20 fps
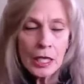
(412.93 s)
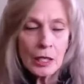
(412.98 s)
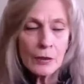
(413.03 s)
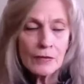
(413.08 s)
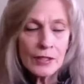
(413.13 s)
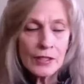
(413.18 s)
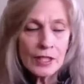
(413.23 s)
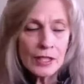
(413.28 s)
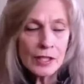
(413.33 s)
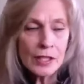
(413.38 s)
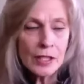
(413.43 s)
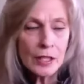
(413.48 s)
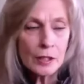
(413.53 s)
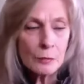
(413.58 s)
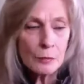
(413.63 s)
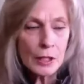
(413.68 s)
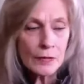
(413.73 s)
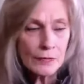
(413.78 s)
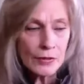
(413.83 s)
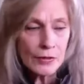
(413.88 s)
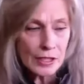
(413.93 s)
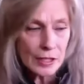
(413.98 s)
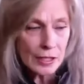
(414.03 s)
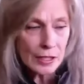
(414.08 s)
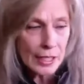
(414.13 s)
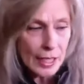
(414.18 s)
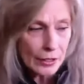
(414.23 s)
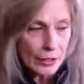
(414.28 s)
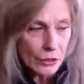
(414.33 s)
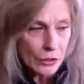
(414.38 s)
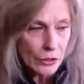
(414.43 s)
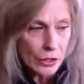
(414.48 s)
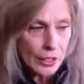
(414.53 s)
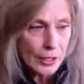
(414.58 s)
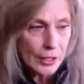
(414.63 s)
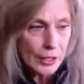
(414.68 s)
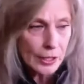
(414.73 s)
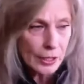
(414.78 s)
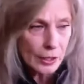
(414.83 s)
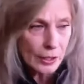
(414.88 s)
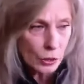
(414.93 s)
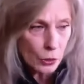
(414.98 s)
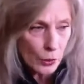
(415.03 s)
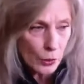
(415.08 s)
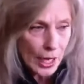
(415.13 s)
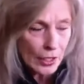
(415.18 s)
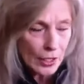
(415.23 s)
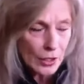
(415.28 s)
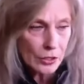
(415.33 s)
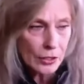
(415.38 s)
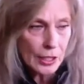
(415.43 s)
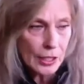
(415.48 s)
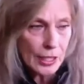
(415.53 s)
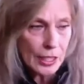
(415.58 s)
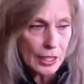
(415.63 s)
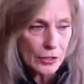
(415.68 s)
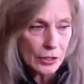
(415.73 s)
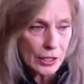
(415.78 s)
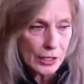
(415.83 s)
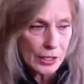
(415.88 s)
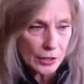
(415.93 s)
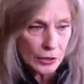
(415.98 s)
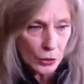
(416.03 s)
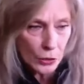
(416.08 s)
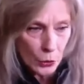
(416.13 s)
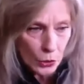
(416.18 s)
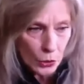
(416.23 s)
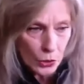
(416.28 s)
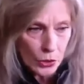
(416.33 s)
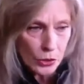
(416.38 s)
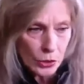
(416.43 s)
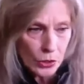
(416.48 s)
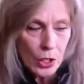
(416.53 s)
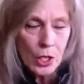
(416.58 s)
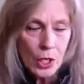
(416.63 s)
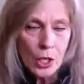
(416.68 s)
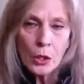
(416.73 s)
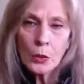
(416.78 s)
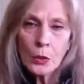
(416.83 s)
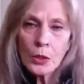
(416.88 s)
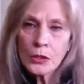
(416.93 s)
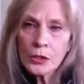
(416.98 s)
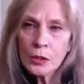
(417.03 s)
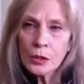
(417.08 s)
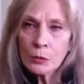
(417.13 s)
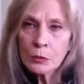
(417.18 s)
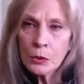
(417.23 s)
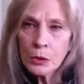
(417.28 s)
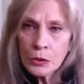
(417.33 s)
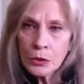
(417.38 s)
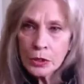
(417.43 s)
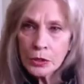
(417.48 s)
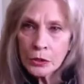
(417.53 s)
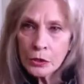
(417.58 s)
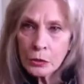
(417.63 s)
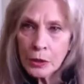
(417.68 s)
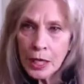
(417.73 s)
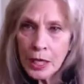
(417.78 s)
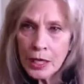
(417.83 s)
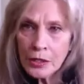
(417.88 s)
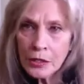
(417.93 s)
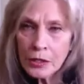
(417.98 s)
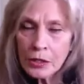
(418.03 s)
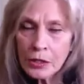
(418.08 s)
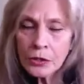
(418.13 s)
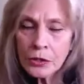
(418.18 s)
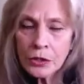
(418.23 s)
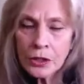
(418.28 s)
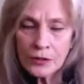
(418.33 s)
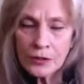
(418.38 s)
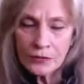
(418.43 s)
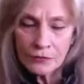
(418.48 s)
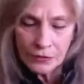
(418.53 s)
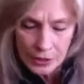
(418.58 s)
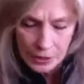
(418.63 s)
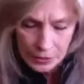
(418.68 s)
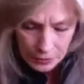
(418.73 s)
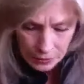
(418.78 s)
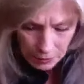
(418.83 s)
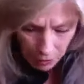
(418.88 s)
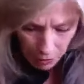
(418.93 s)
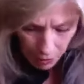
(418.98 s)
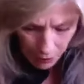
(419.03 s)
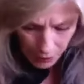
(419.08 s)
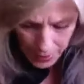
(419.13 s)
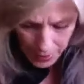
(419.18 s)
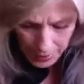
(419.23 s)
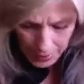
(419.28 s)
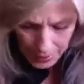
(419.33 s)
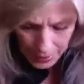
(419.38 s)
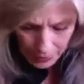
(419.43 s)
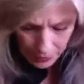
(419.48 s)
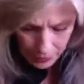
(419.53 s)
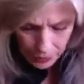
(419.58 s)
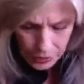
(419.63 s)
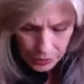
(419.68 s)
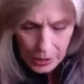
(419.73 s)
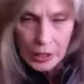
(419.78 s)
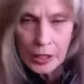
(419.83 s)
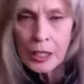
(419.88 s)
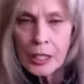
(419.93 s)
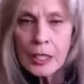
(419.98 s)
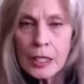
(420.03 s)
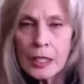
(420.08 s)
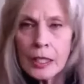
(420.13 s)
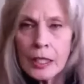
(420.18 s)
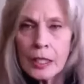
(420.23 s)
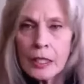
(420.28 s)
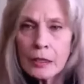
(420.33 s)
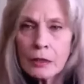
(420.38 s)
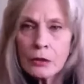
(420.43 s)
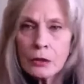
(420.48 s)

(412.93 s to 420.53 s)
If it's an energetic attraction that actually isn't yours, or it's a wounding attraction, you're going to feel all that energy in the